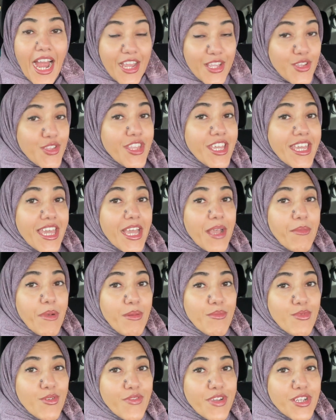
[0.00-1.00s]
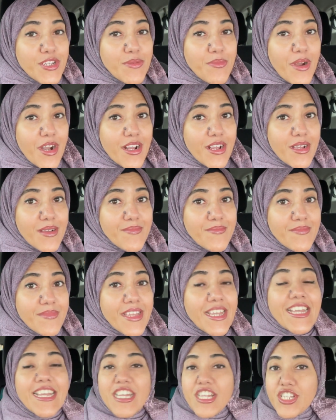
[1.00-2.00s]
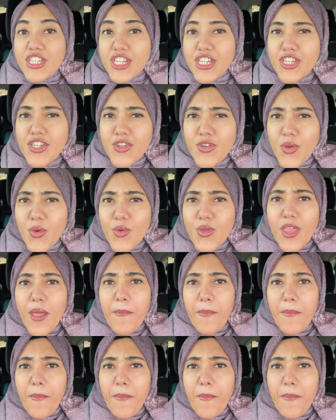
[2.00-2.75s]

Are you thinking about moving to Markham? Did you know that